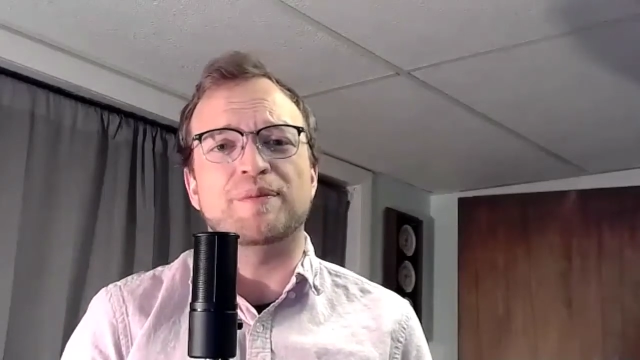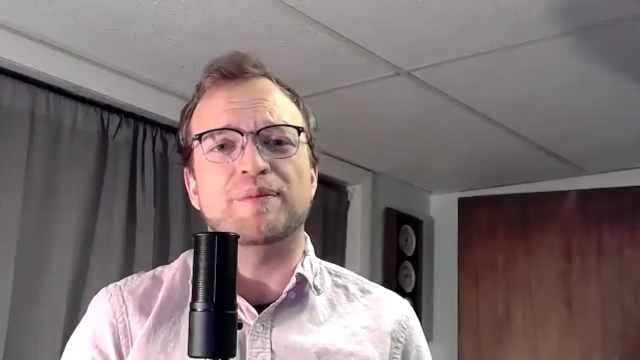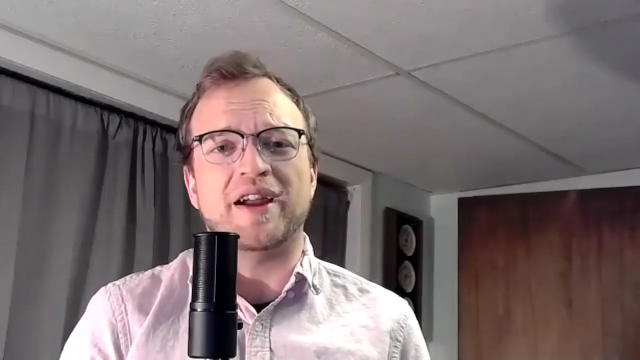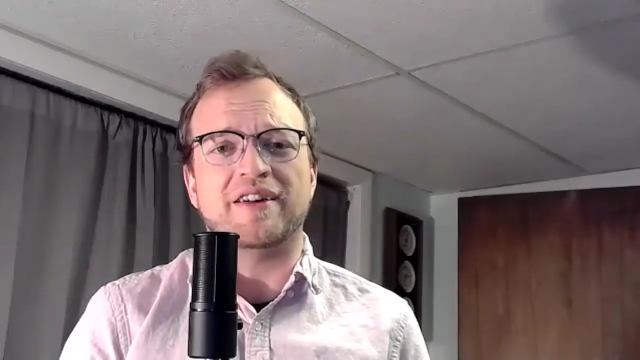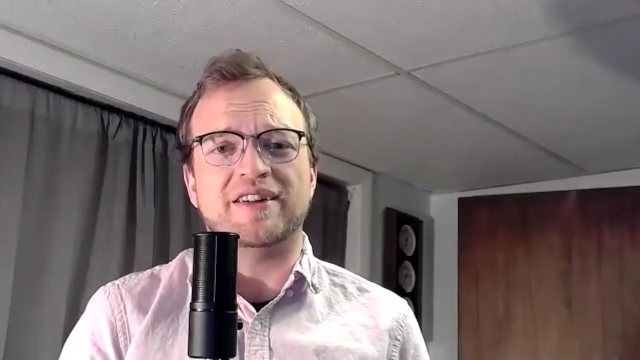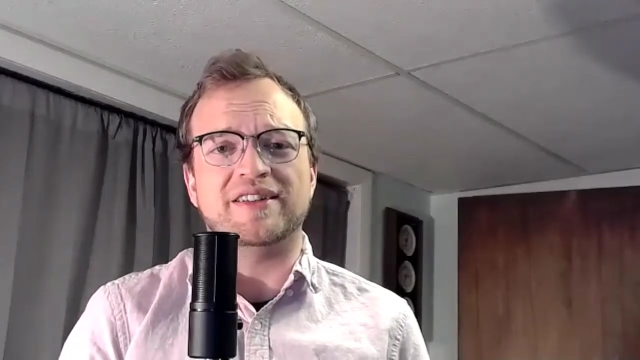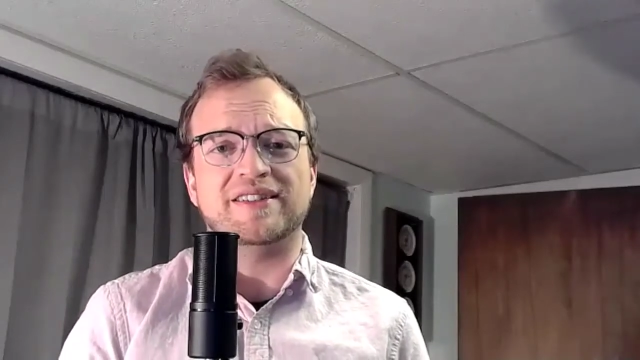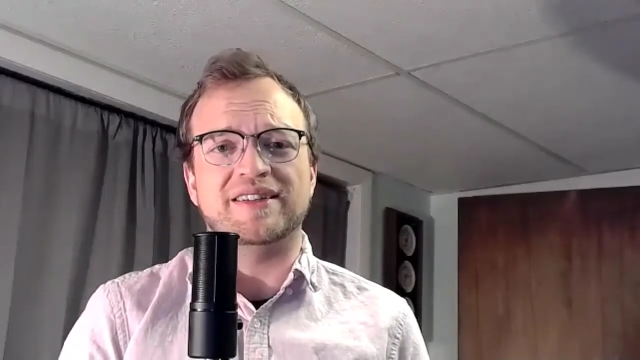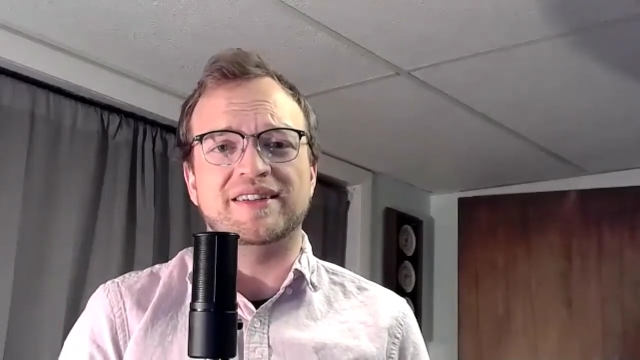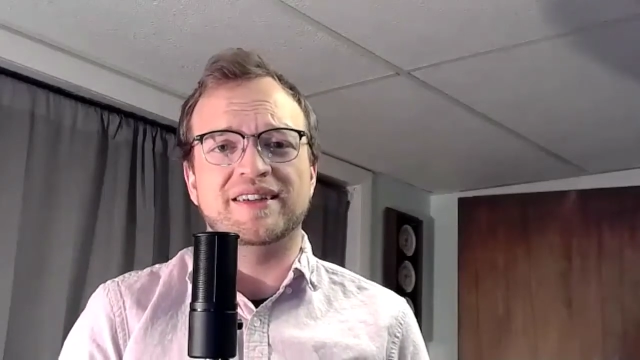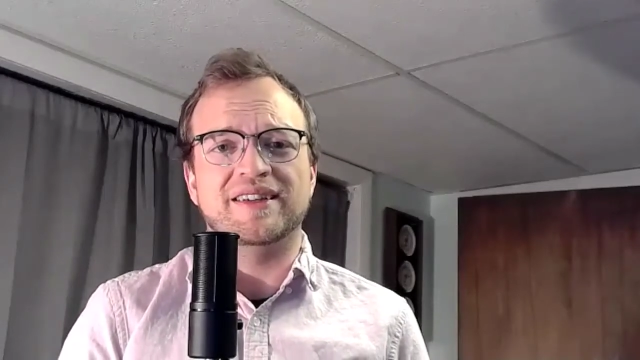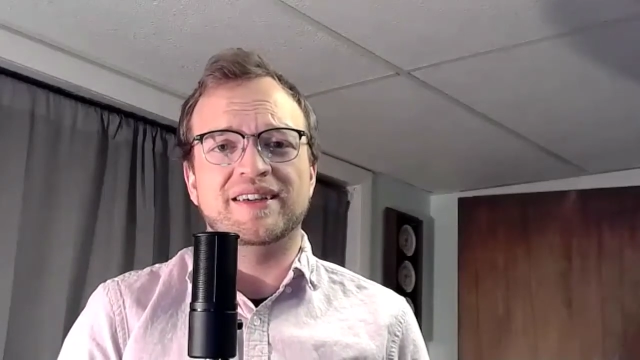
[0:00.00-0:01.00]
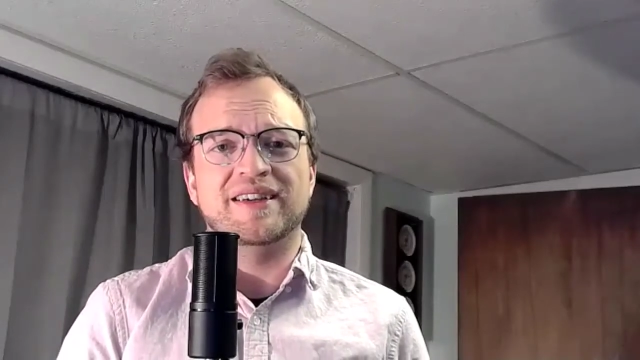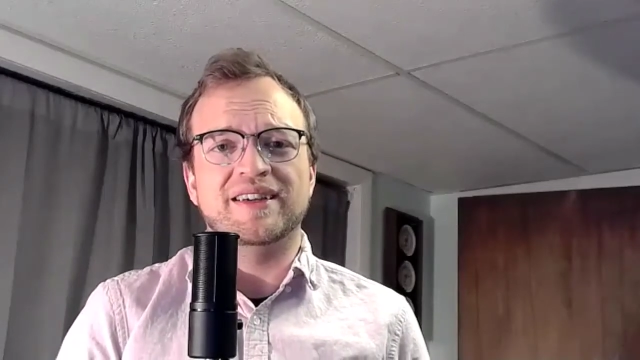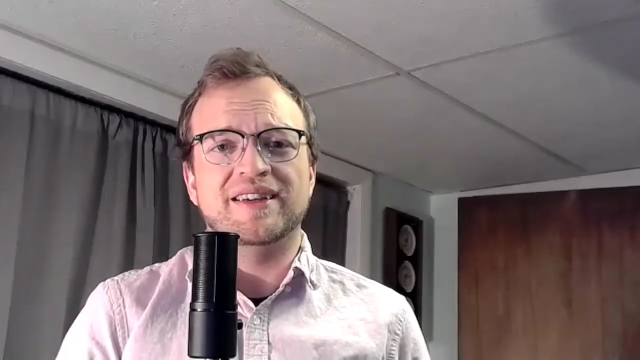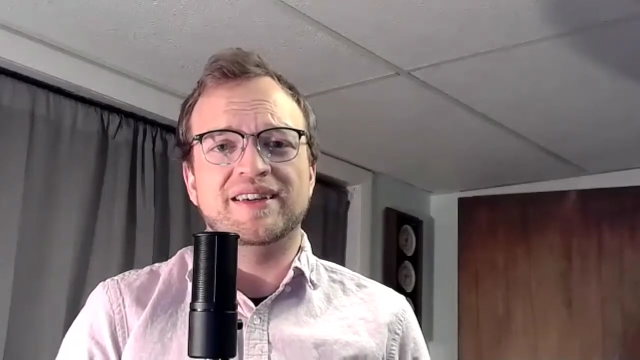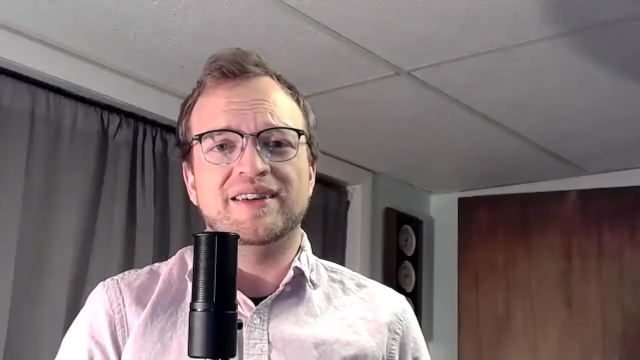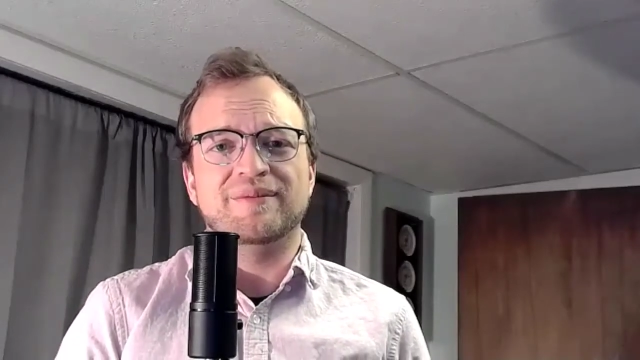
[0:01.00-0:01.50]
parent,
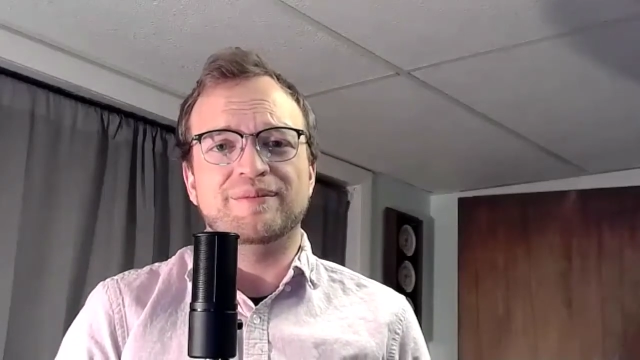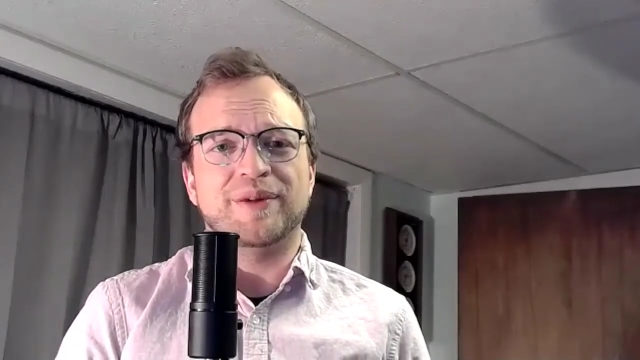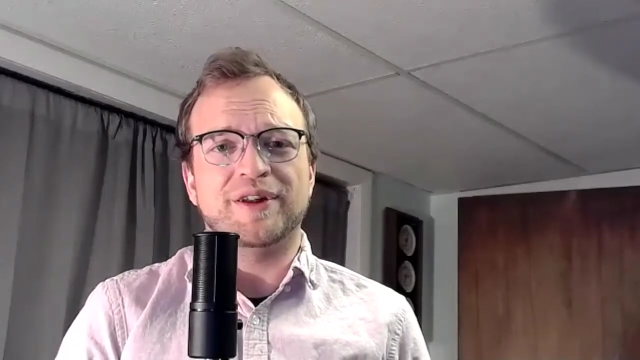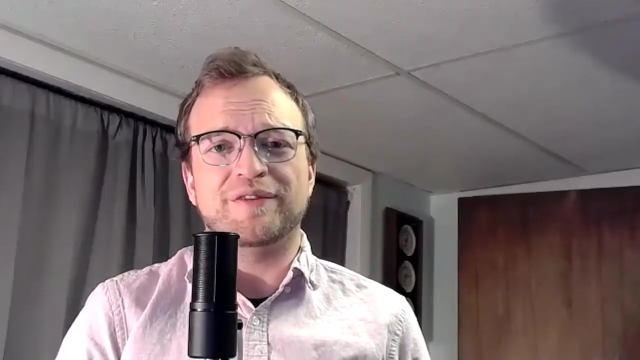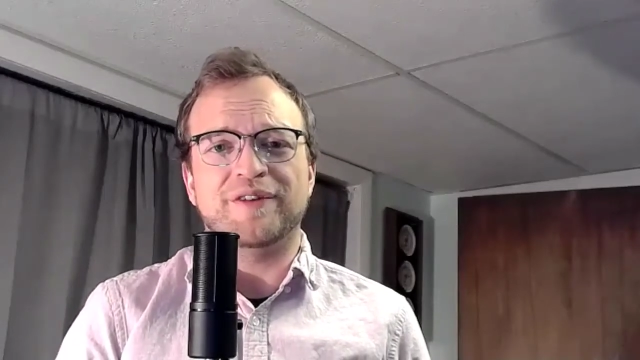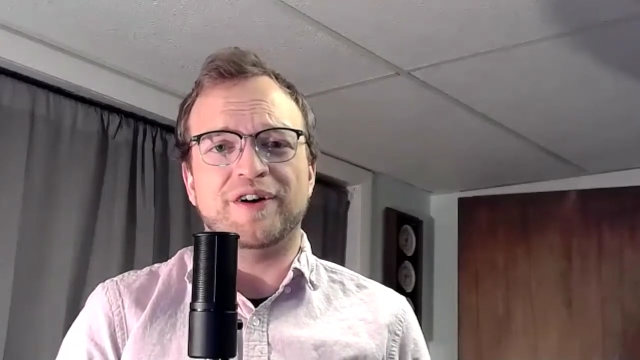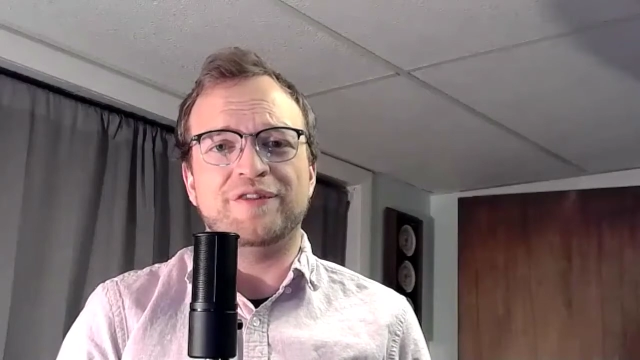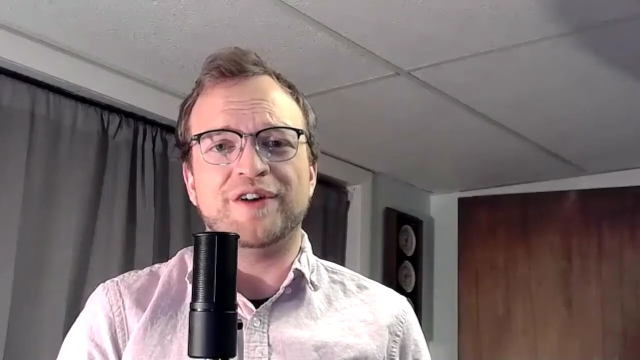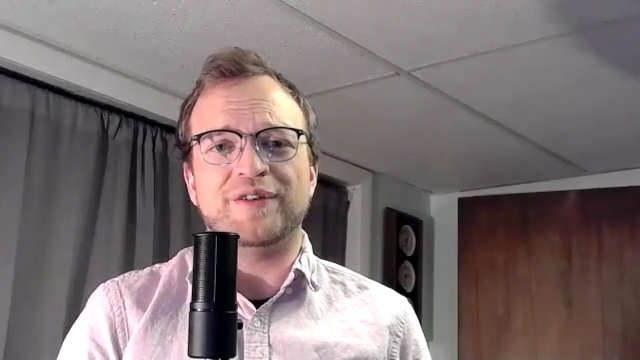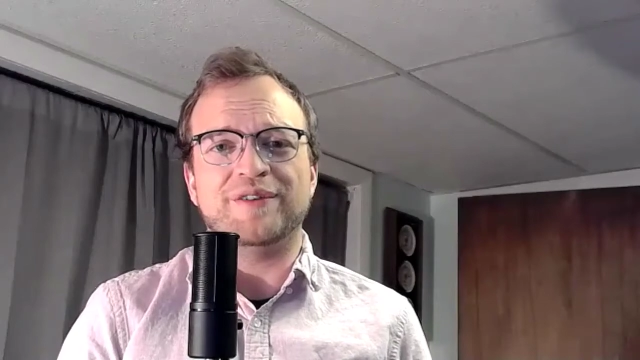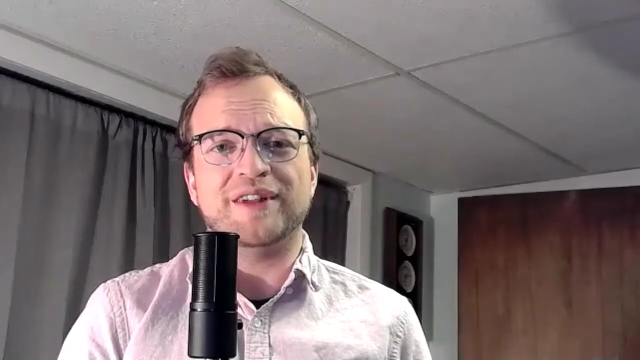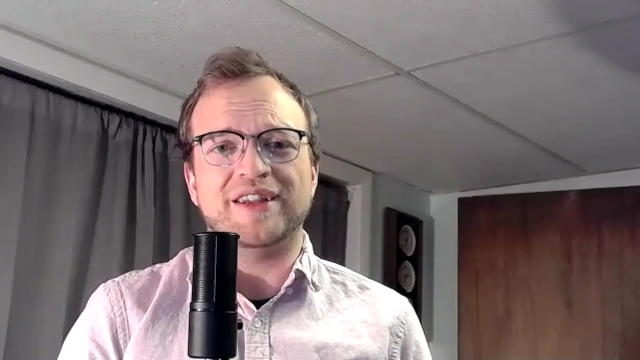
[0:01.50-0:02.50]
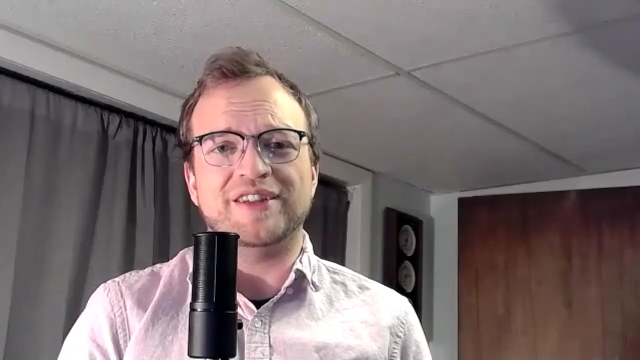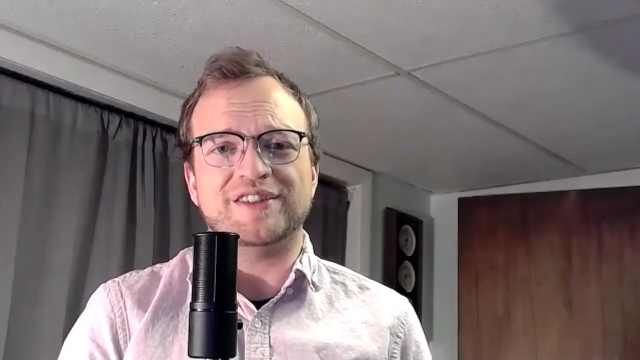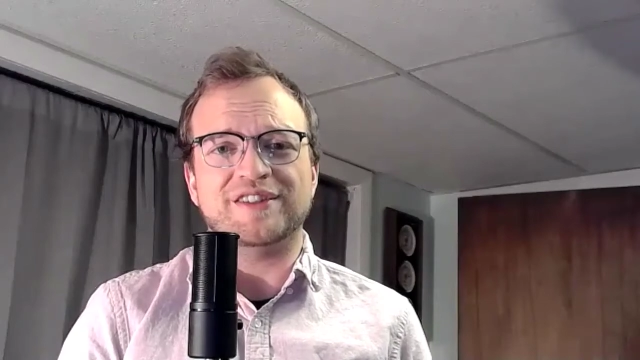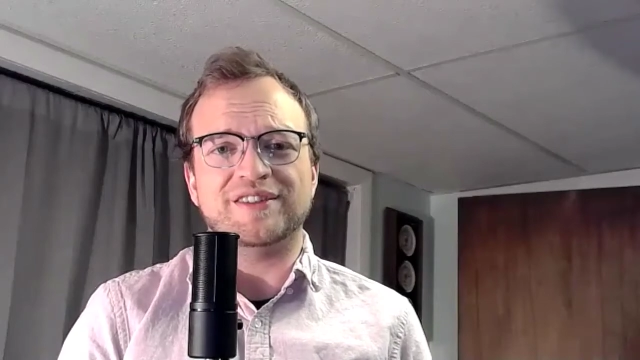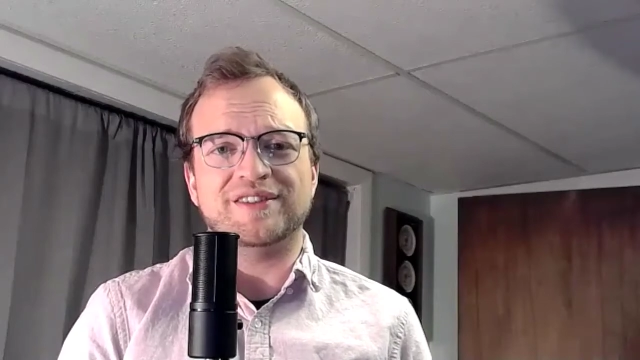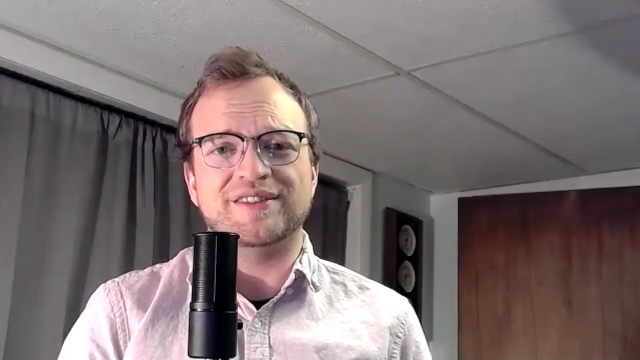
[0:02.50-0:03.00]
but of all foundation.